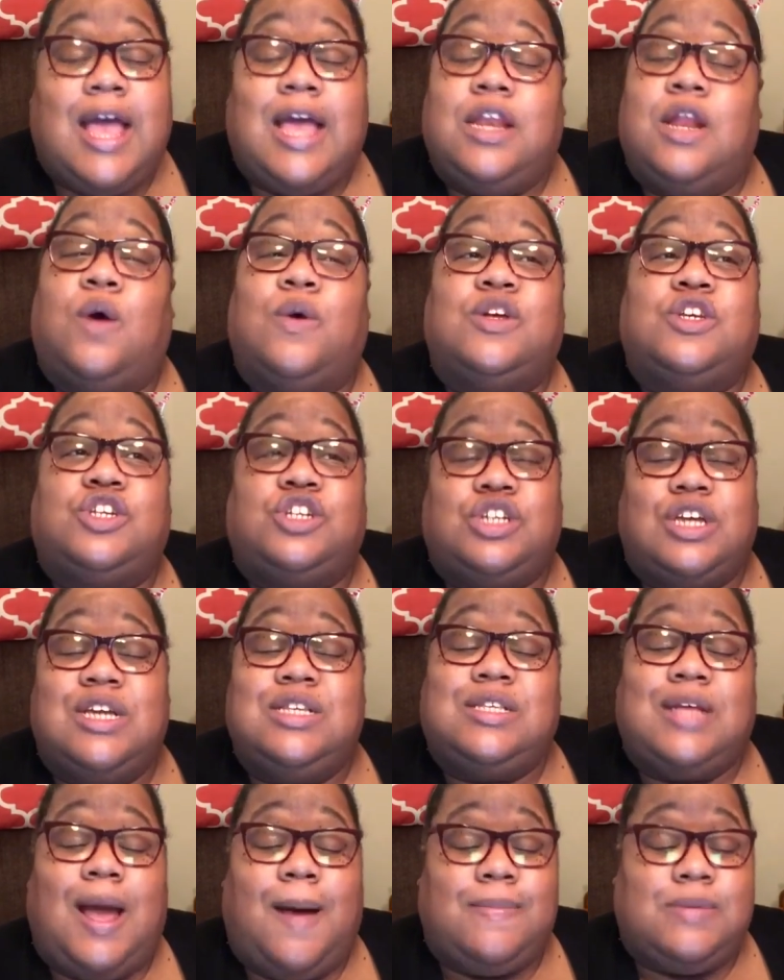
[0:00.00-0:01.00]
No, she
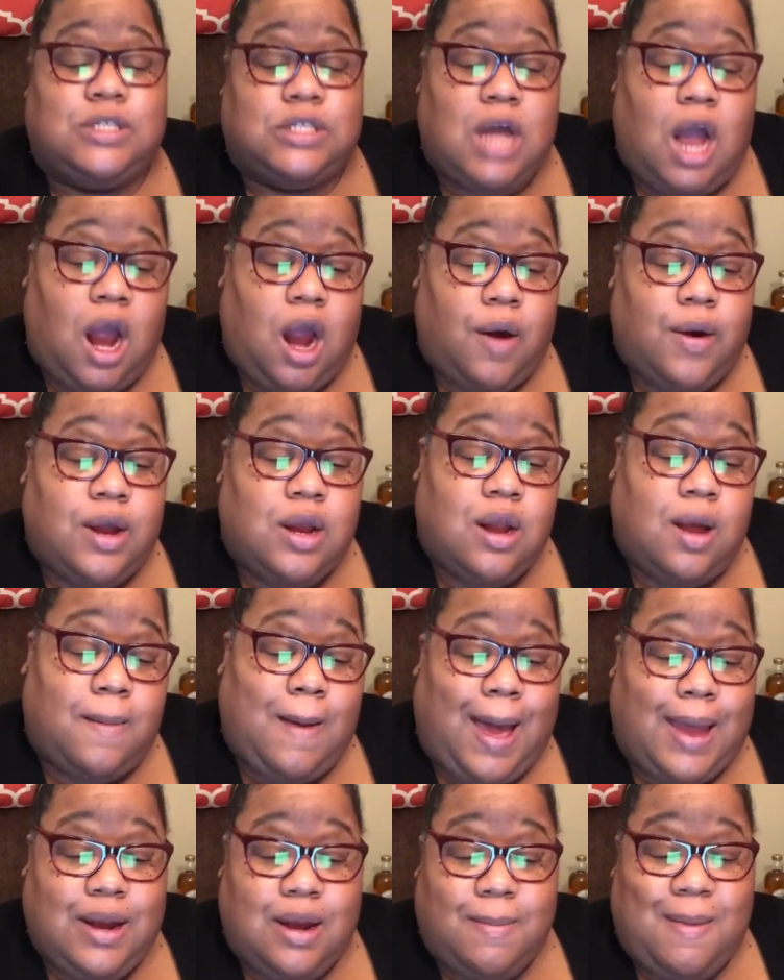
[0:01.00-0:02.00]
said, I'm sorry. You know,
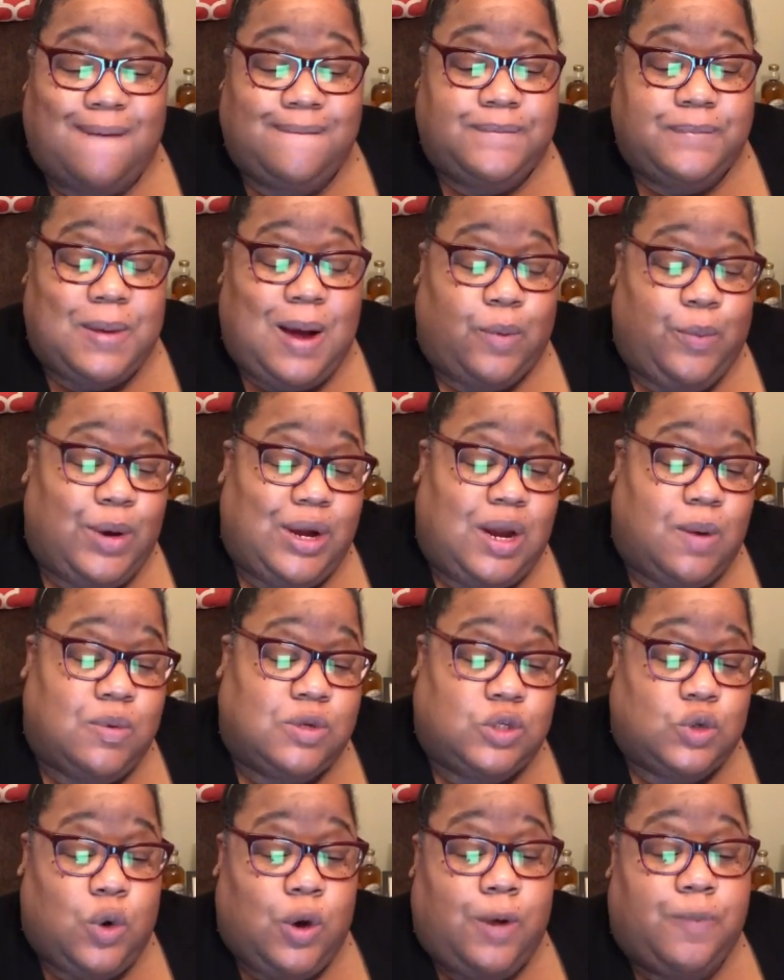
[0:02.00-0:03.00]
I got my, my ringer
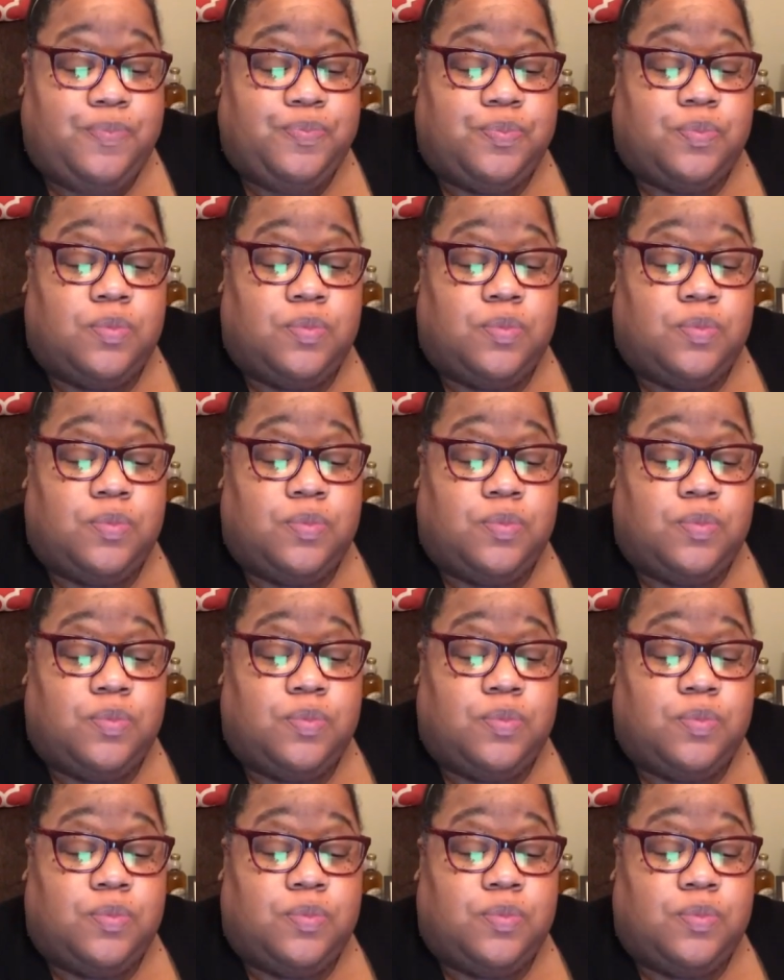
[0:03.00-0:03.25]
was on.